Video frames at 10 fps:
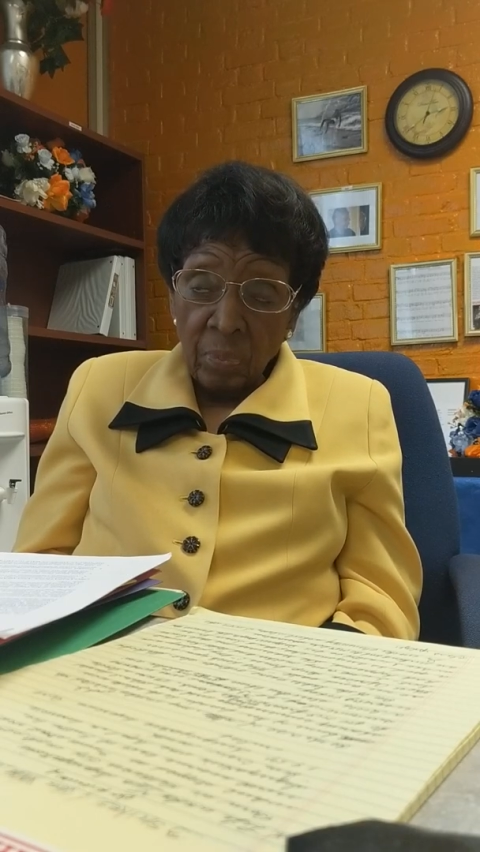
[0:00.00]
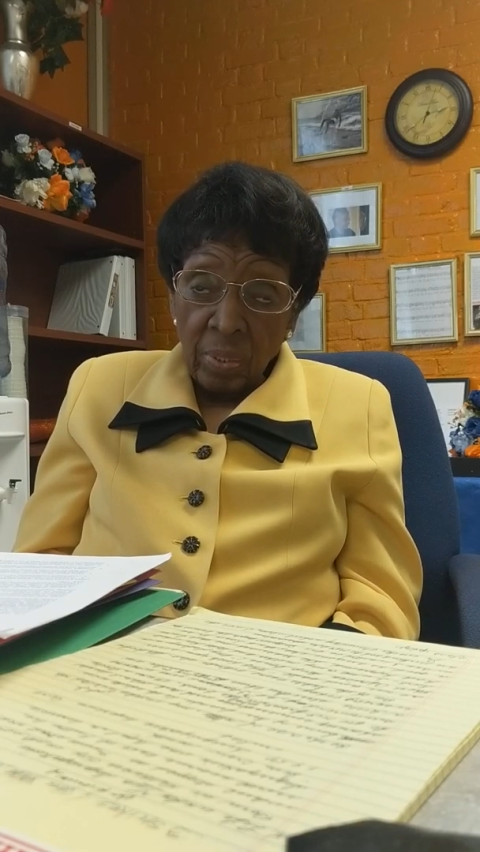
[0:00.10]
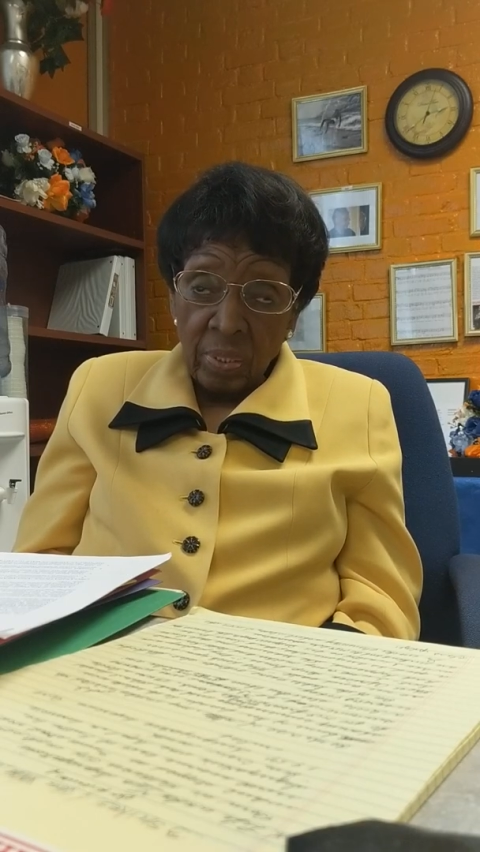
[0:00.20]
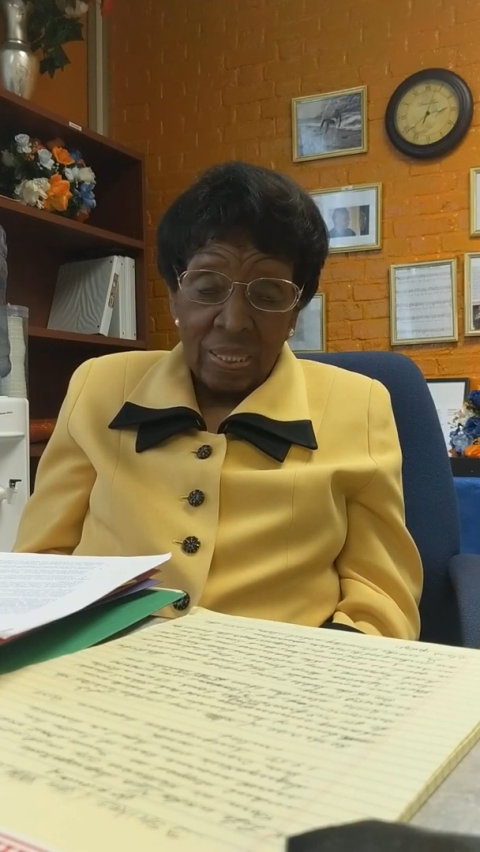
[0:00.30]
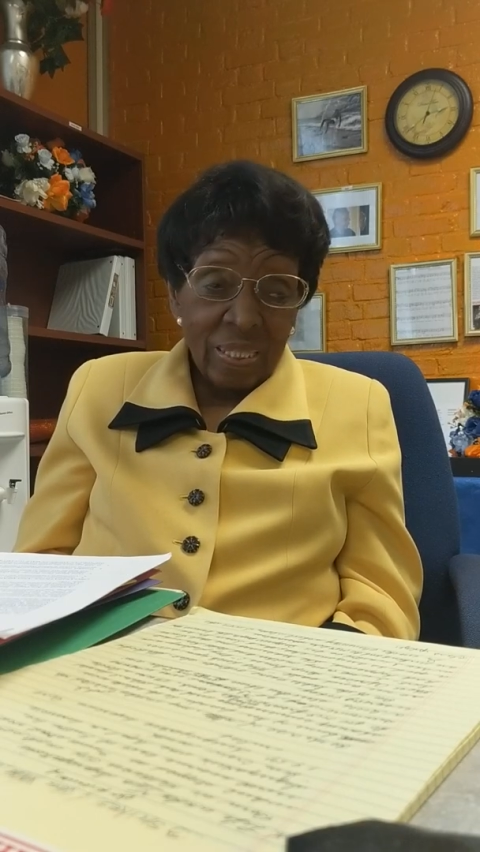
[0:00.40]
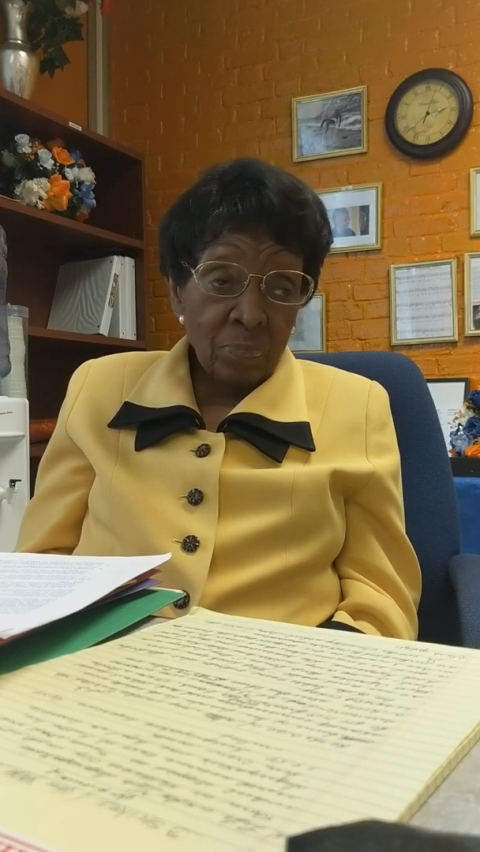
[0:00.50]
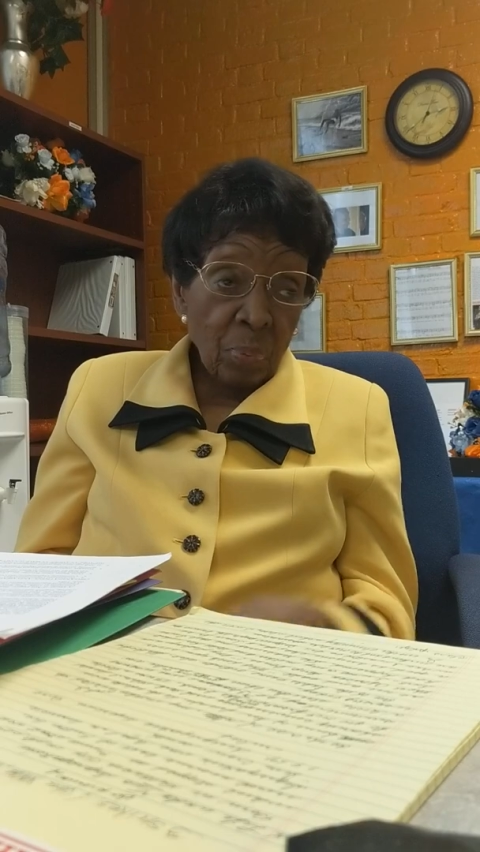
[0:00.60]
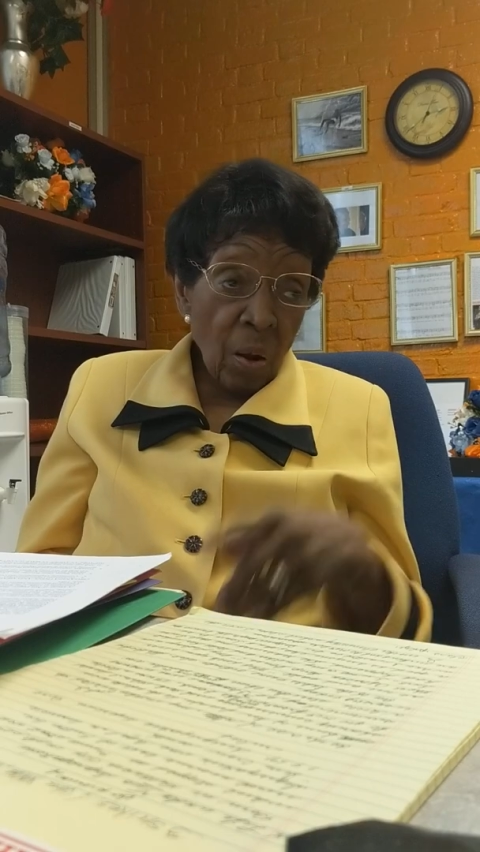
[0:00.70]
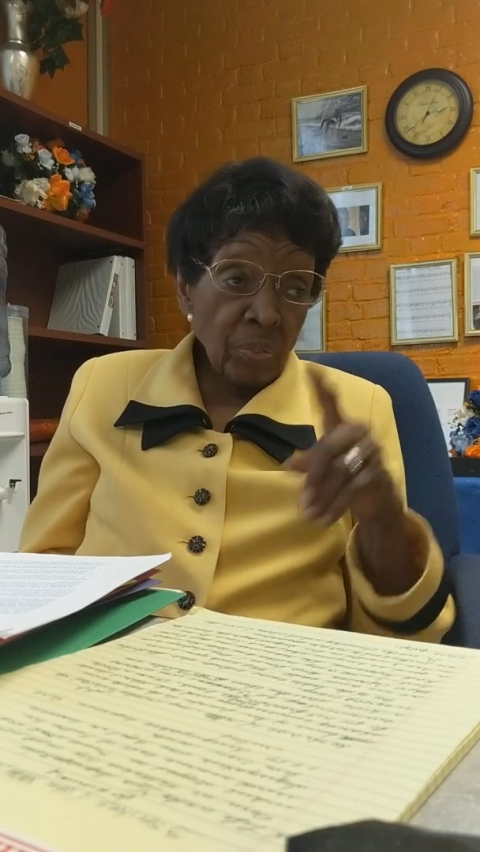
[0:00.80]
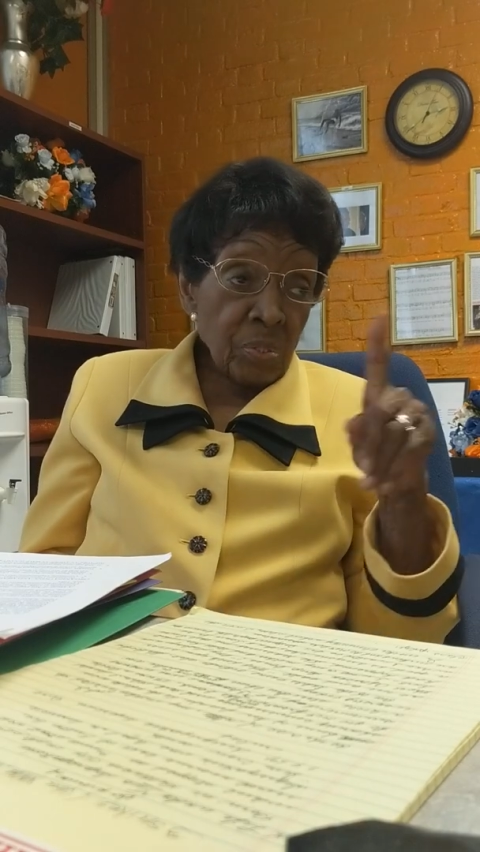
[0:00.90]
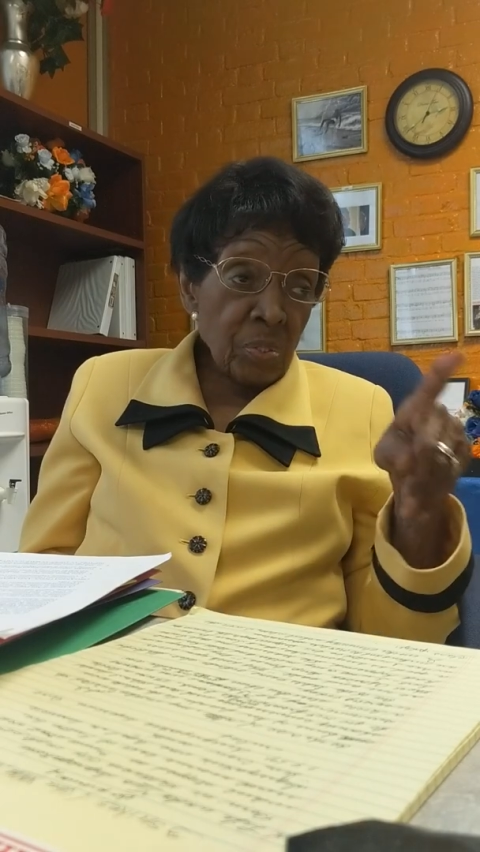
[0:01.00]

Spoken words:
but the part